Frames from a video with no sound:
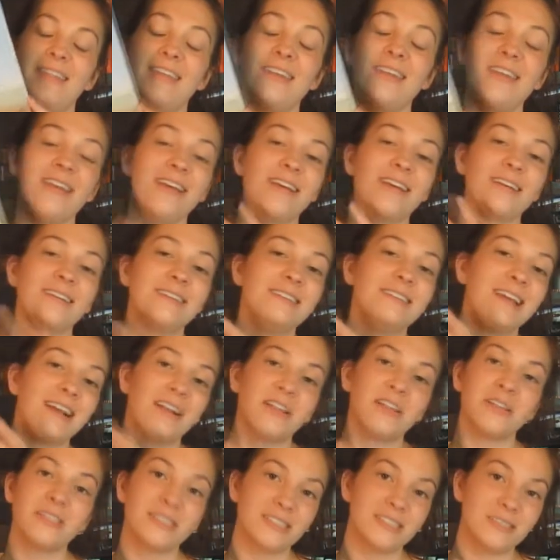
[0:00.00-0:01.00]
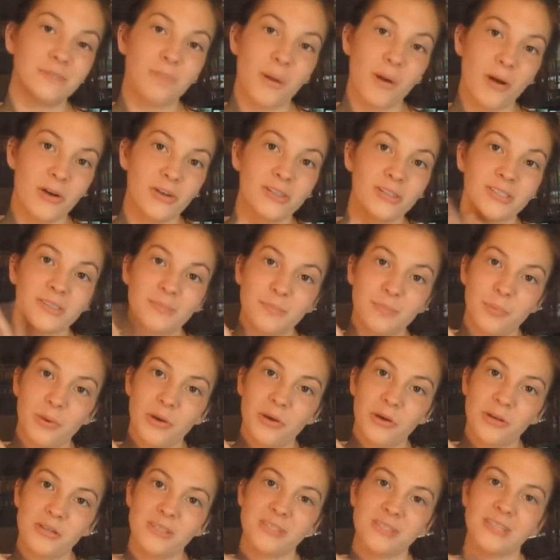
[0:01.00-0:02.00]
the Nicholas Sparks
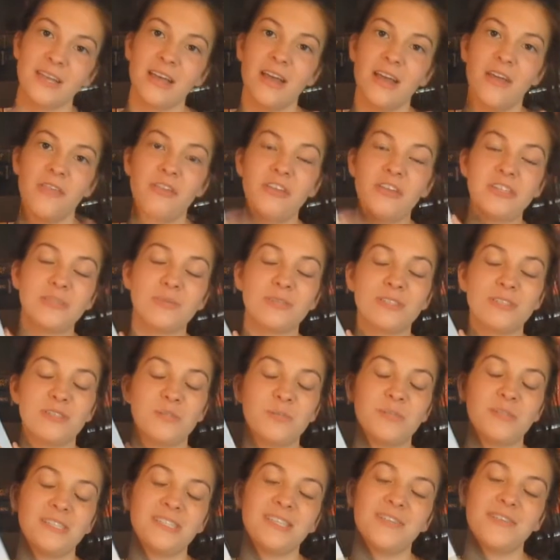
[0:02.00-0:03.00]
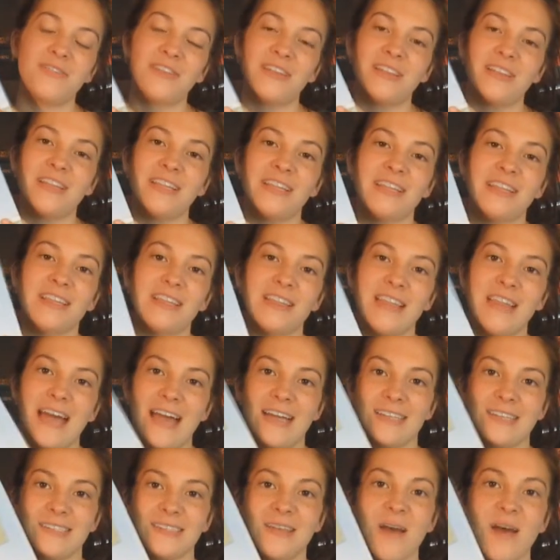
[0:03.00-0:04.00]
books. This one specifically, The
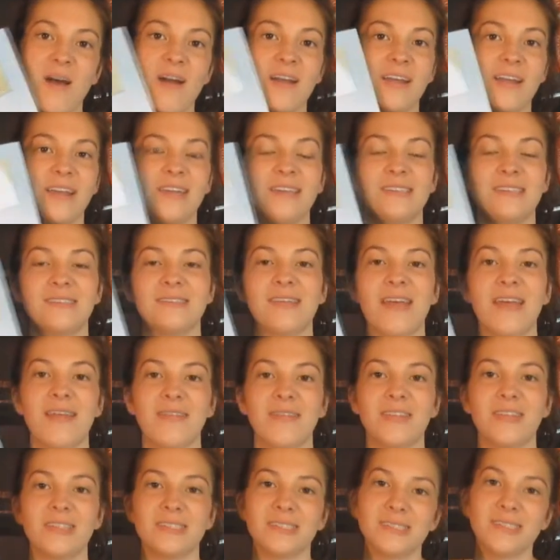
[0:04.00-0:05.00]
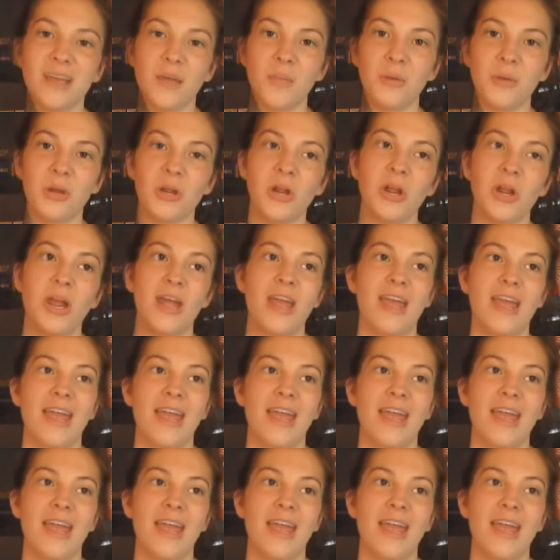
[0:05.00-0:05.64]
Last Song, it is set in the summer.